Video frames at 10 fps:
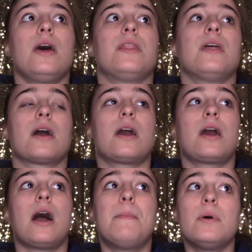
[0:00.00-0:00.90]
the
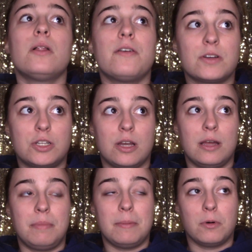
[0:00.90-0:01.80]
couple of
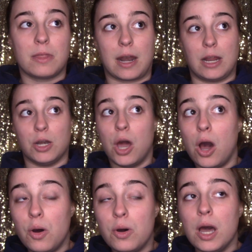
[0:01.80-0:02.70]
Australian people that I
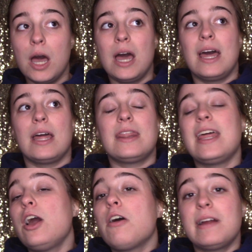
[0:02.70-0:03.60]
know,
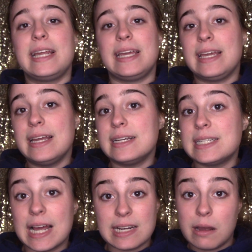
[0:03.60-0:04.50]
they already eat
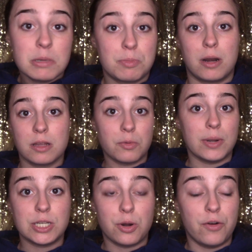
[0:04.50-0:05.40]
10 times better than
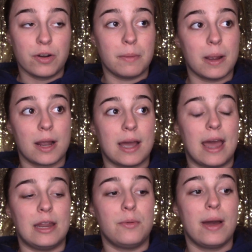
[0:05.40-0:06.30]
we do over in America
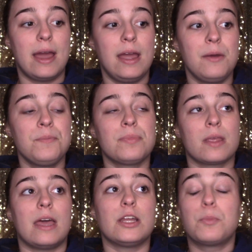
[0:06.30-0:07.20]
anyway,
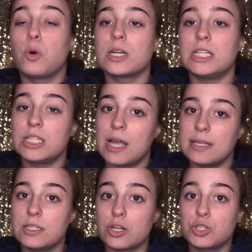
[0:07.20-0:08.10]
and their portion
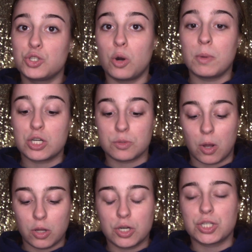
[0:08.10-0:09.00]
sizes are so much
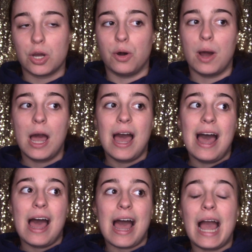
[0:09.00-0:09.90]
smaller, so
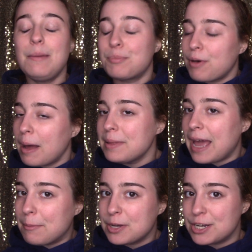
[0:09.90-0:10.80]
I probably
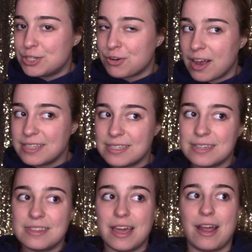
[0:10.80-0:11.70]
am going to
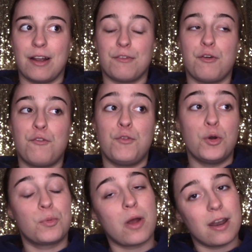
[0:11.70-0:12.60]
trust their
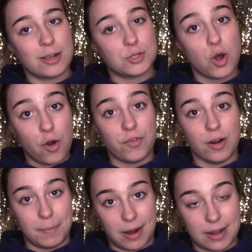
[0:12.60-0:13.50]
food products over
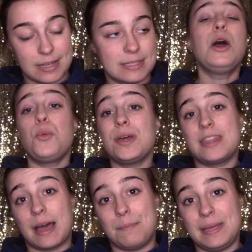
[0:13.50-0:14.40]
America's. With
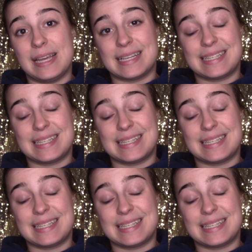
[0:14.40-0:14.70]
that being